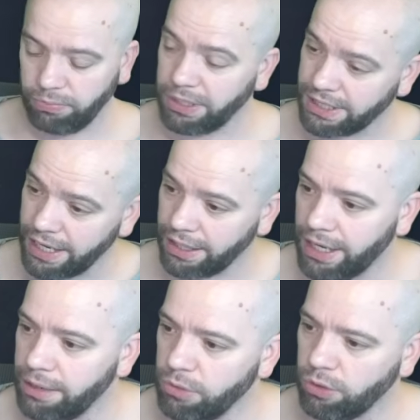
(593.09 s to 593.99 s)
But state
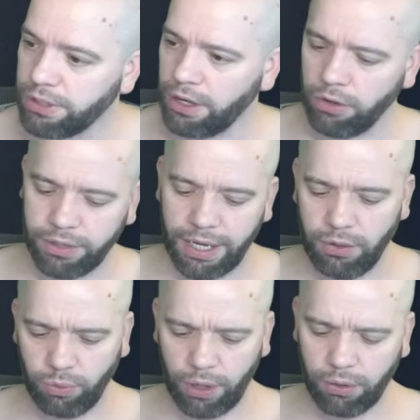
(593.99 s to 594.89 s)
claim, you can say, okay,
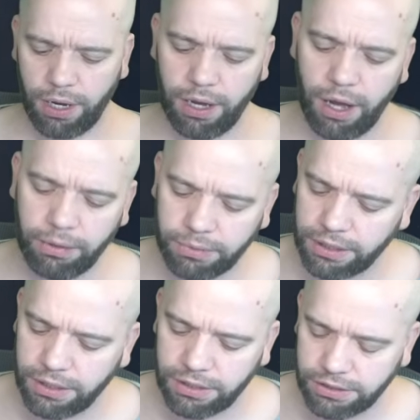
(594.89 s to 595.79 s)
well, I'm
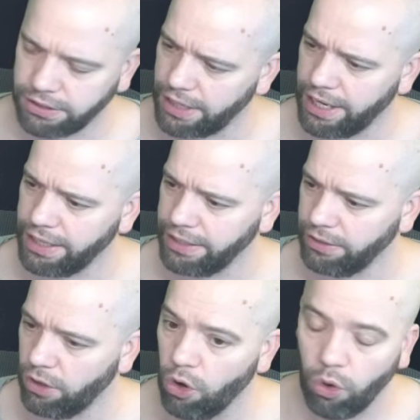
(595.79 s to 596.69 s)
gonna say,